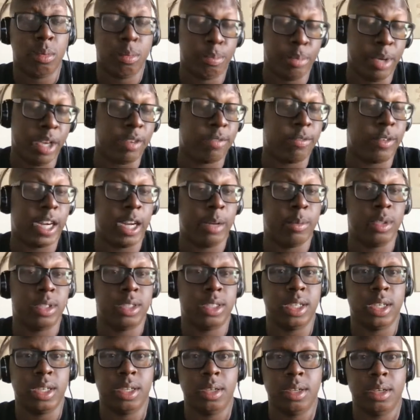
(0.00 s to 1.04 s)
Big fight, I would
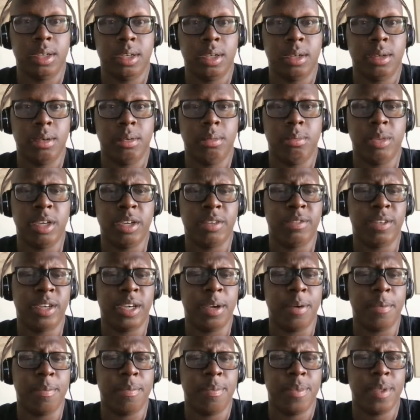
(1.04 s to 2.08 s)
say. Big
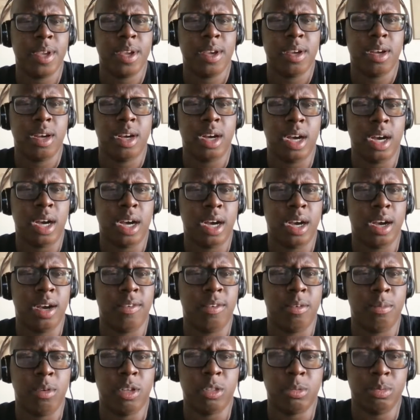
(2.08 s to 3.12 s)
fight.
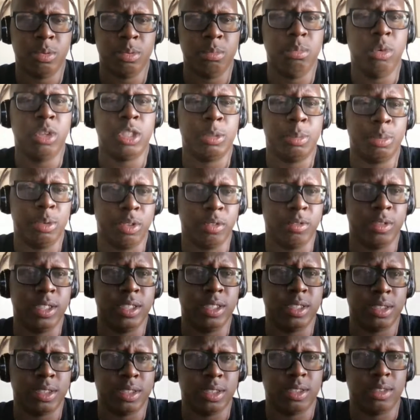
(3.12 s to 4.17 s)
For multiple
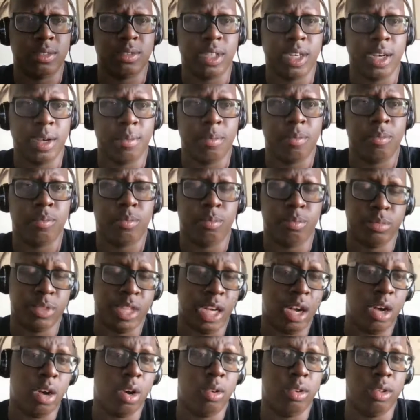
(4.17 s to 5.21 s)
reasons, right?
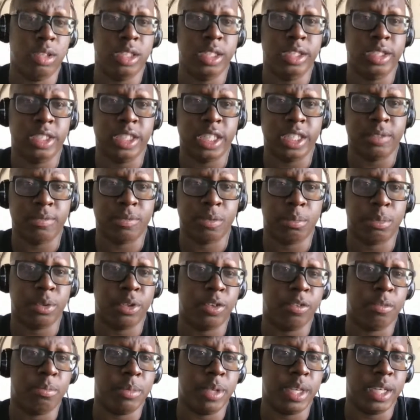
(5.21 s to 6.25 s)
Not only just for
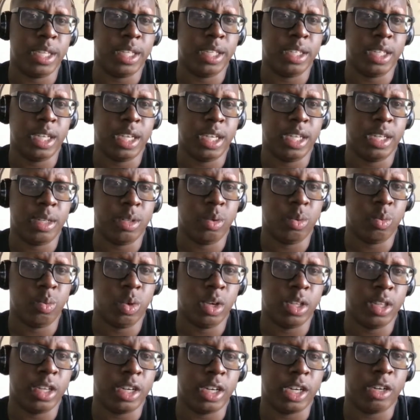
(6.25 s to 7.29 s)
both men and
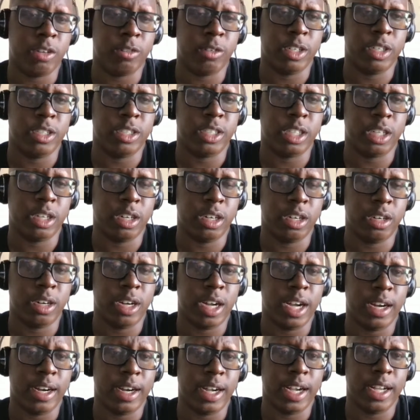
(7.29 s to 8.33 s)
where their careers are.
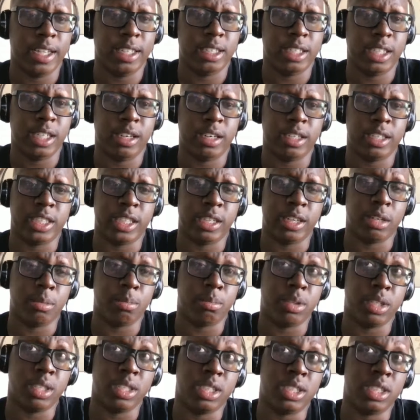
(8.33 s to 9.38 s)
All right,
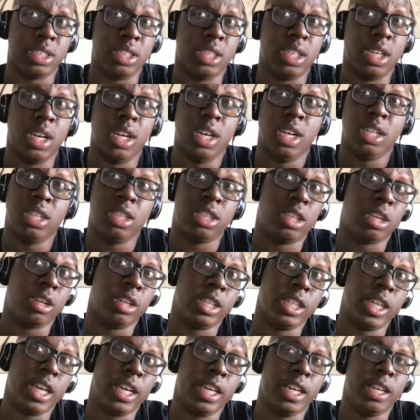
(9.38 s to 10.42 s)
Derek Brunson,
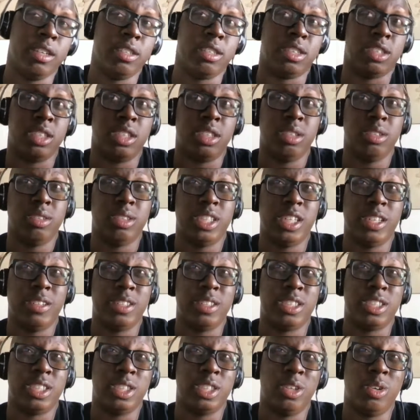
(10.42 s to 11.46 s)
38 years old.
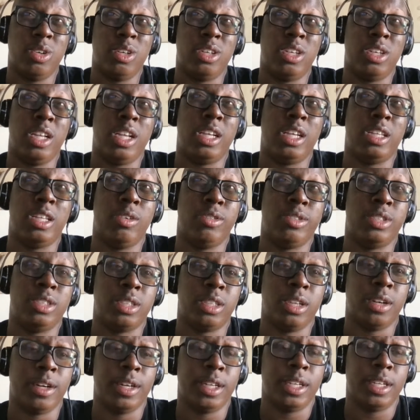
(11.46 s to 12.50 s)
Darren Till getting close to
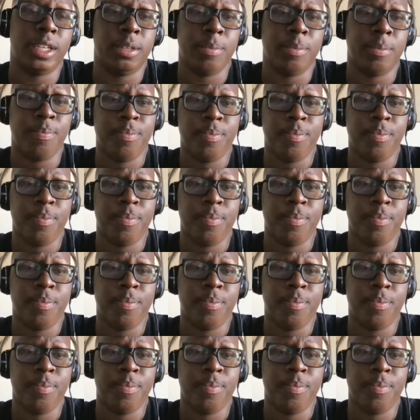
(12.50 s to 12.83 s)
30.